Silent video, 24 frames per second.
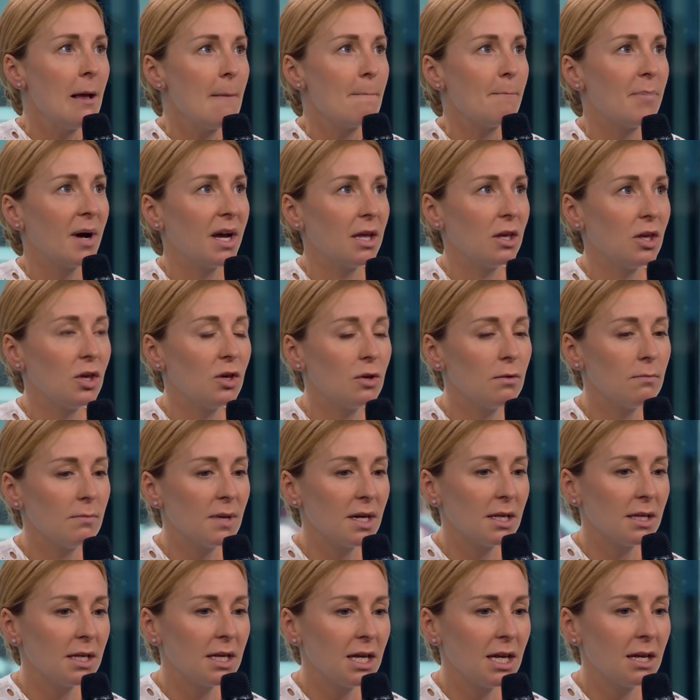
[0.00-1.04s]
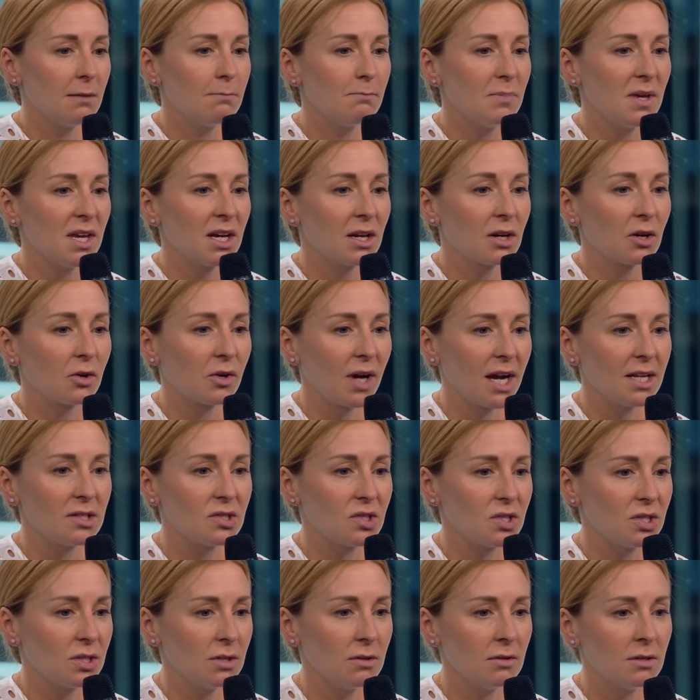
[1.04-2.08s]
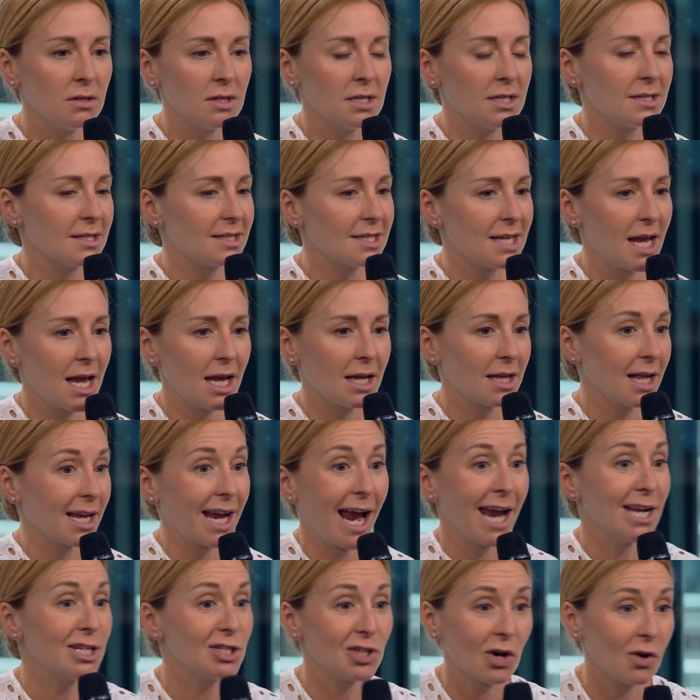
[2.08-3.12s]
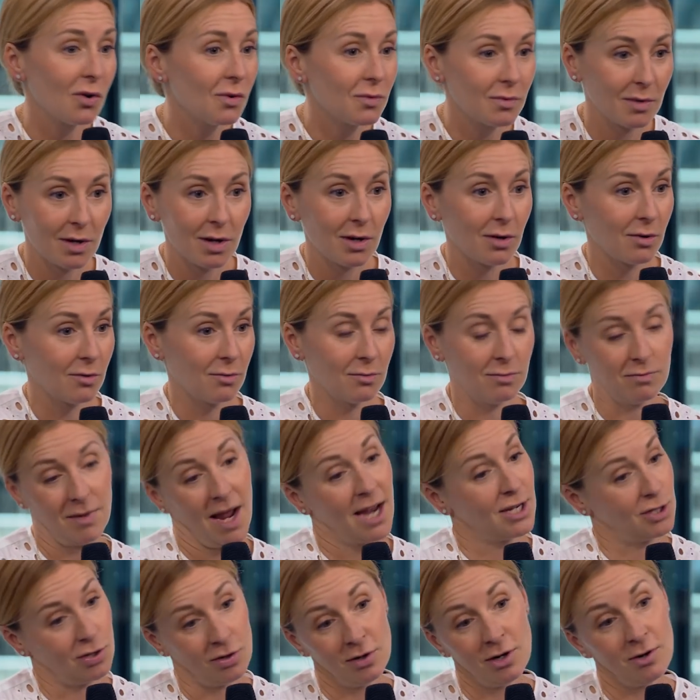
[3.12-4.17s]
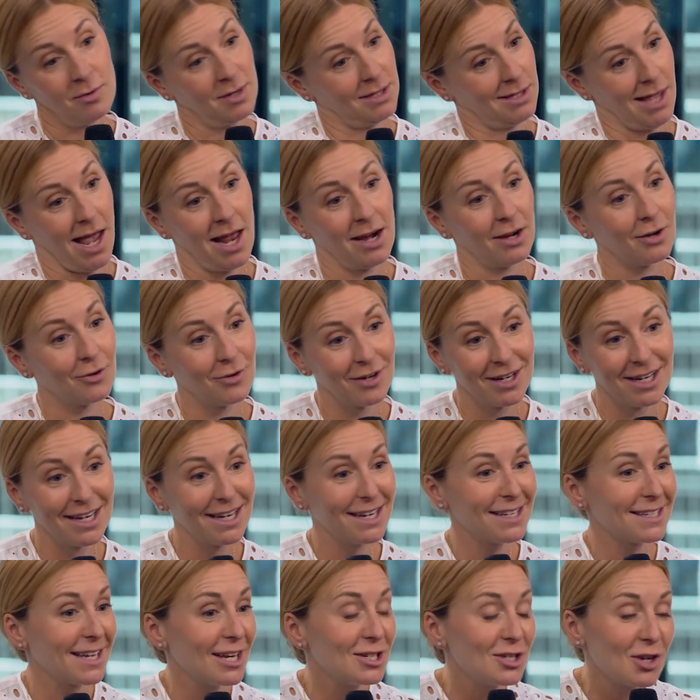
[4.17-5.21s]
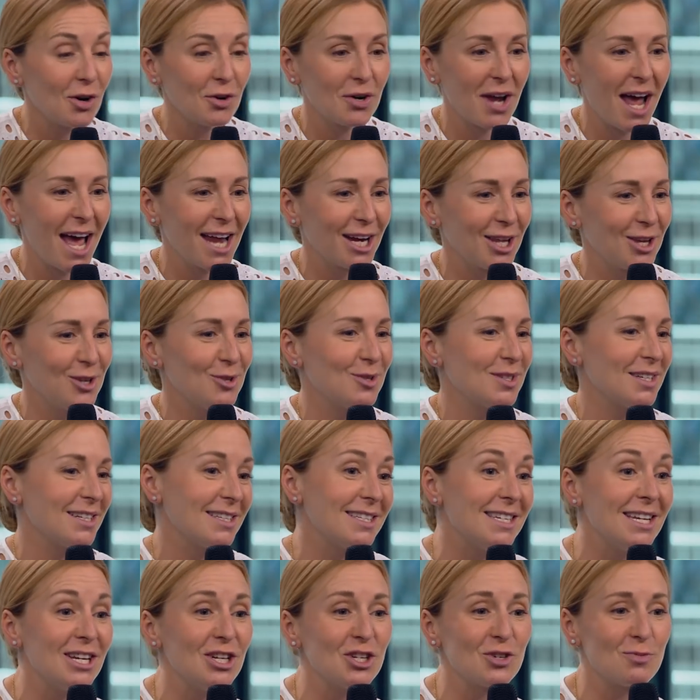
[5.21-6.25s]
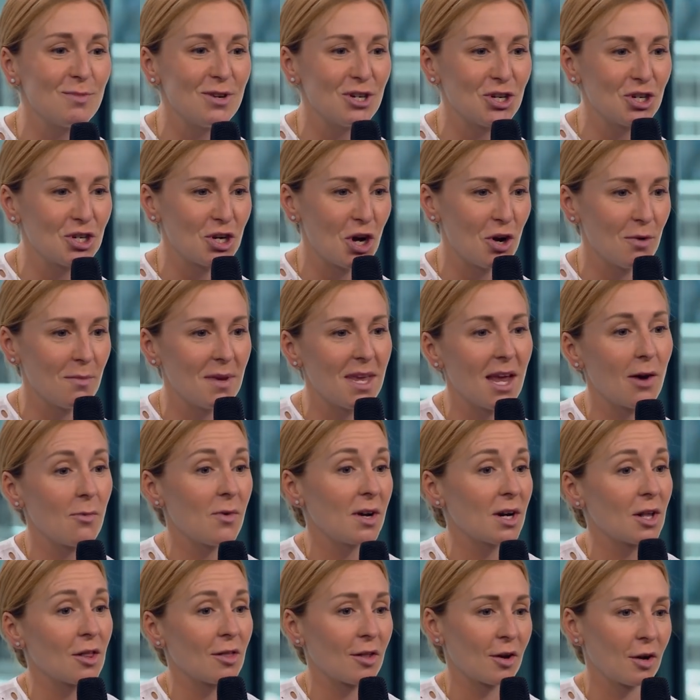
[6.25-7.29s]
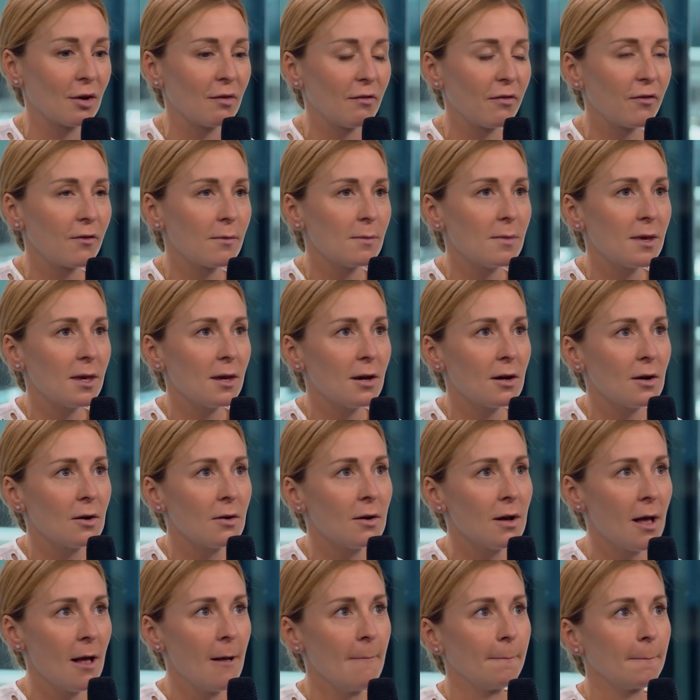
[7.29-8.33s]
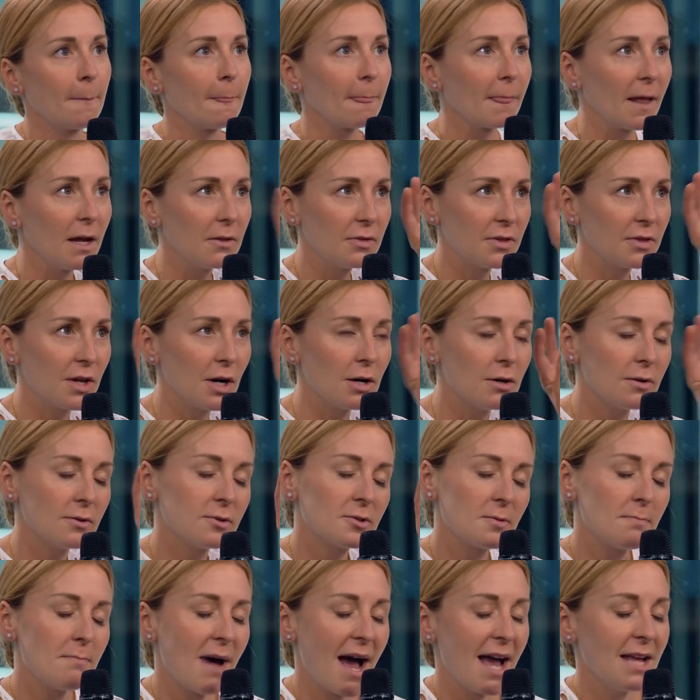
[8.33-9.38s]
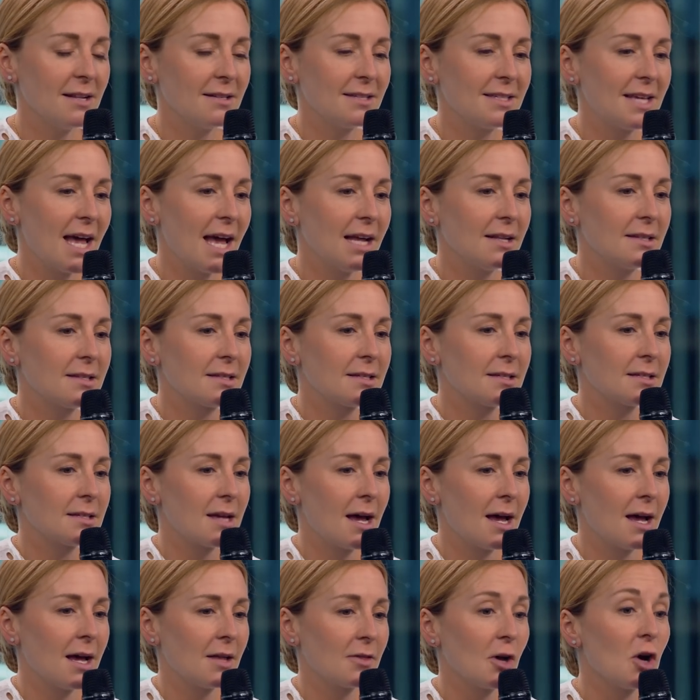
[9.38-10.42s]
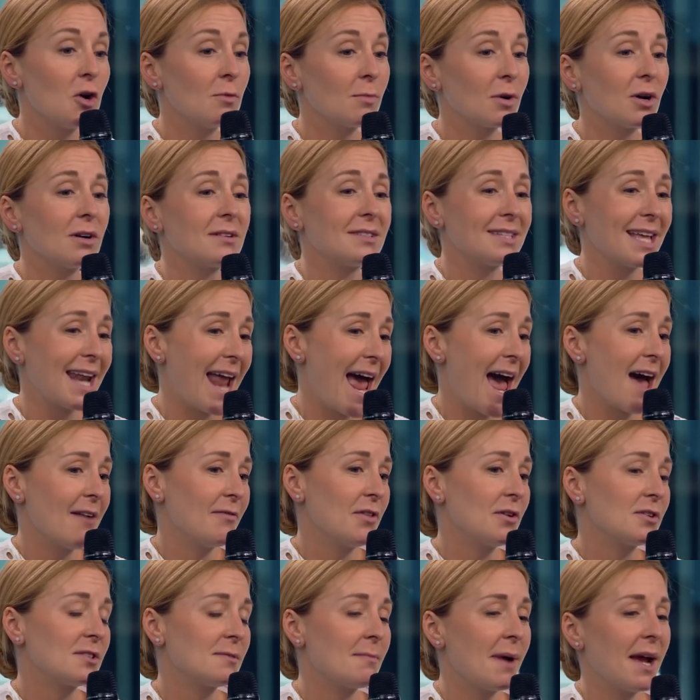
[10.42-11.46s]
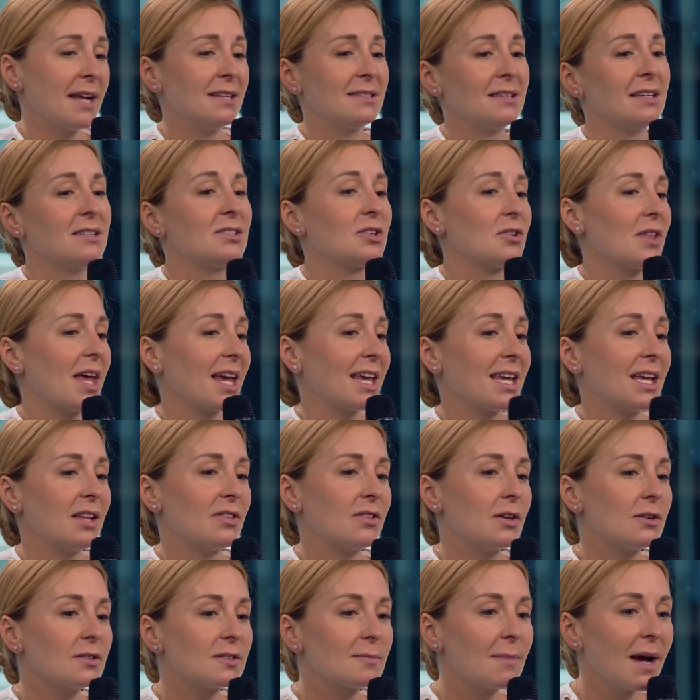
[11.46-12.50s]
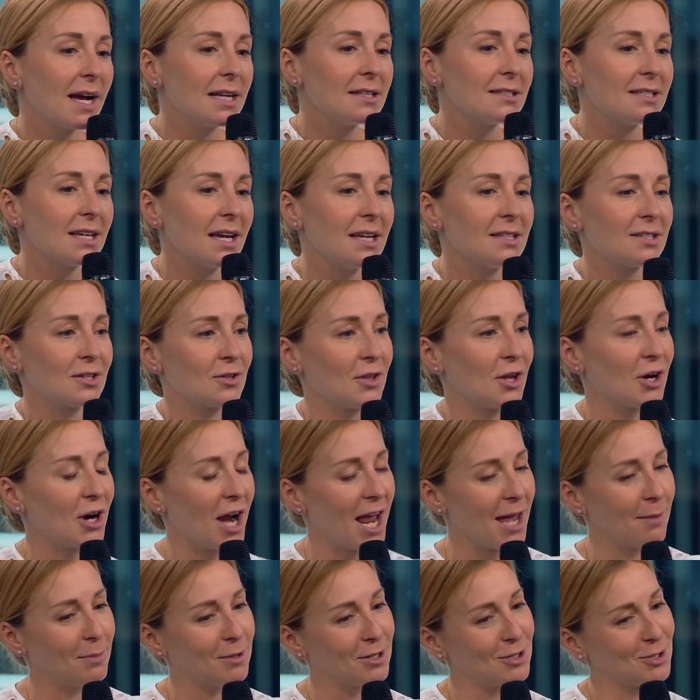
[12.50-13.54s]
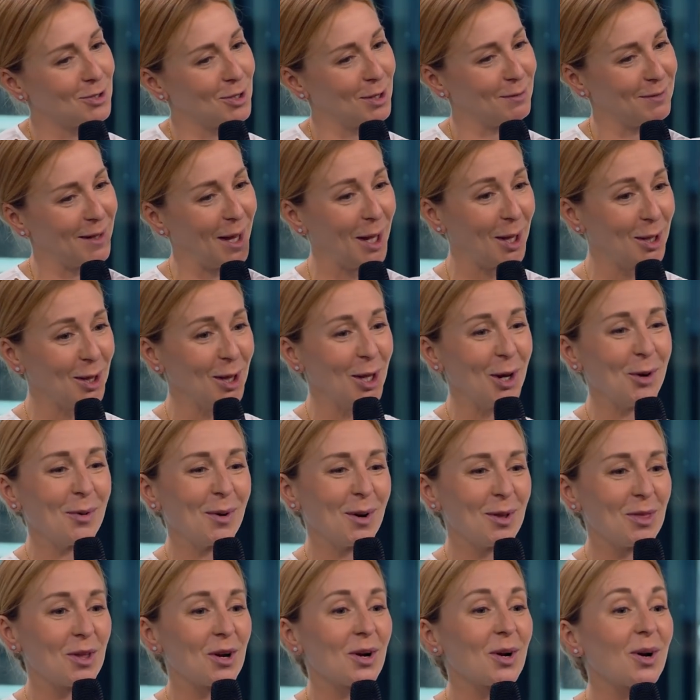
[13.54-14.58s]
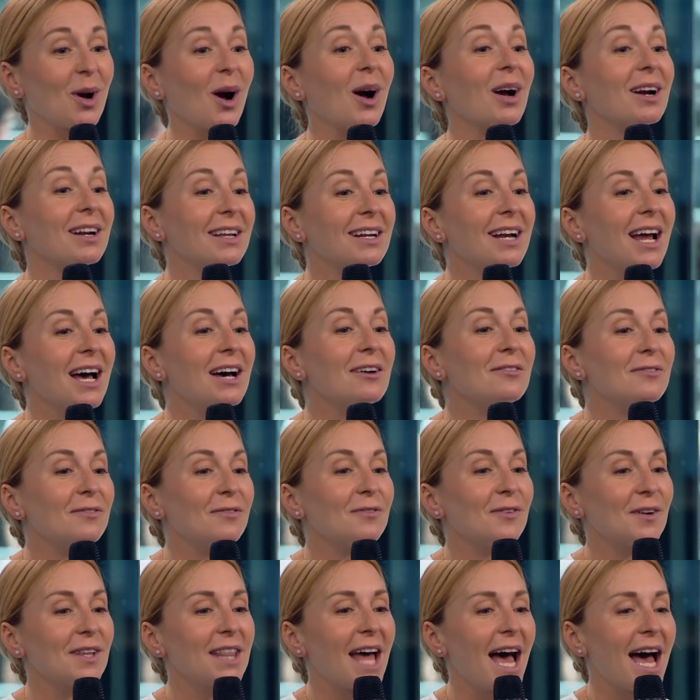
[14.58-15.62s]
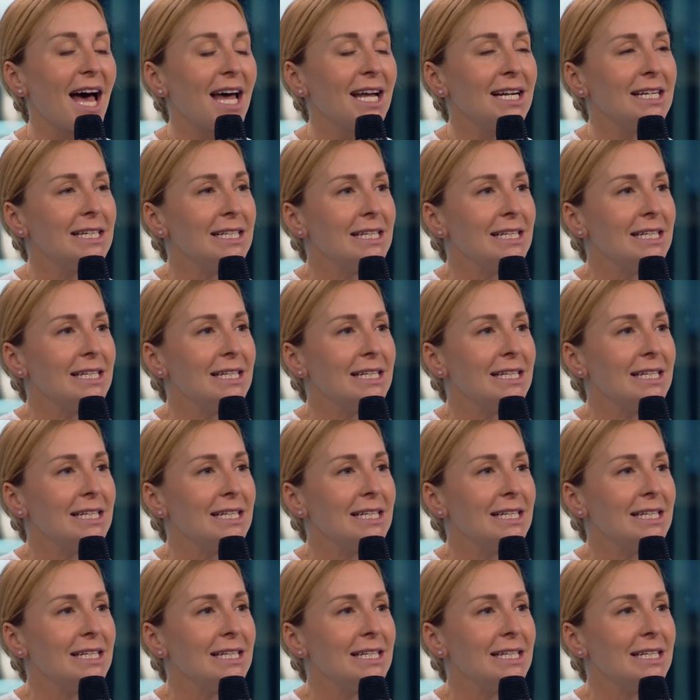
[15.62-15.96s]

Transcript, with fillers: But humility and being a great student and saying like, I don't know what that ingredient is. I don't know how to use it. Teach me, show me, I wanna learn from you. Those mindsets, the home cooks that have those mindsets or that get those mindsets or that are able to sort of like lower their guard enough for that